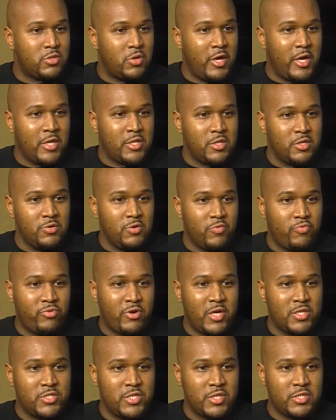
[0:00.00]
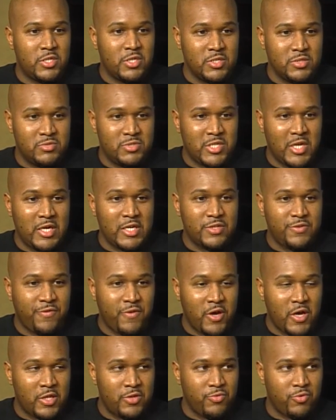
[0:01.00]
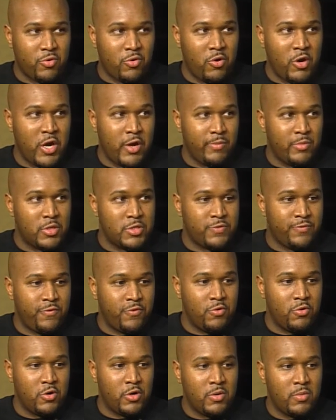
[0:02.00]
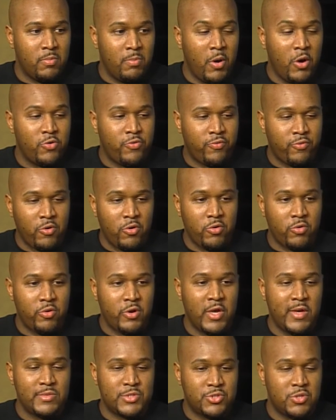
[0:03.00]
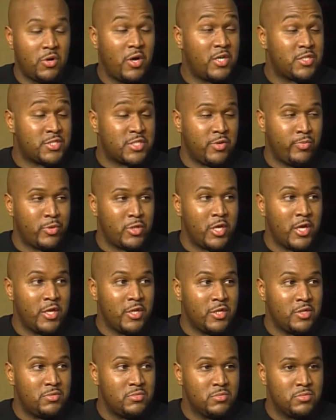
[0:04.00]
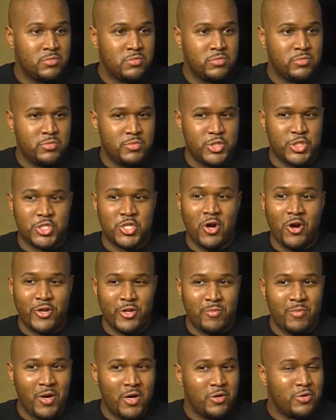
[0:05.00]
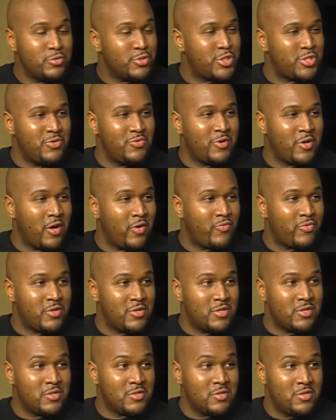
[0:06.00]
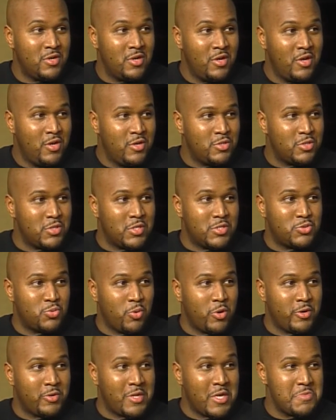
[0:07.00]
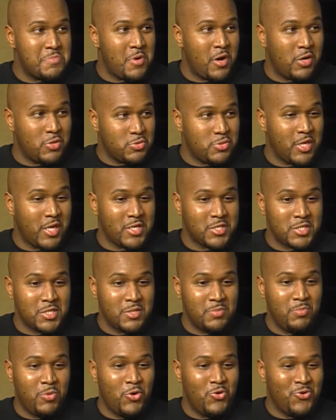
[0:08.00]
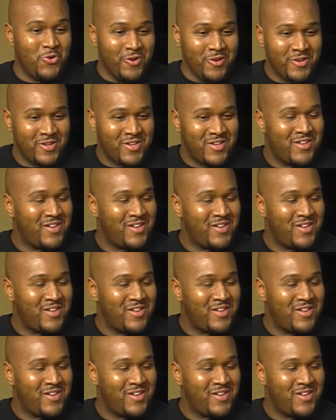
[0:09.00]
So I had to do a project that satisfied the requirements for both programs, so I simulated starting my own shoe company, and that's where Neimaj was actually born.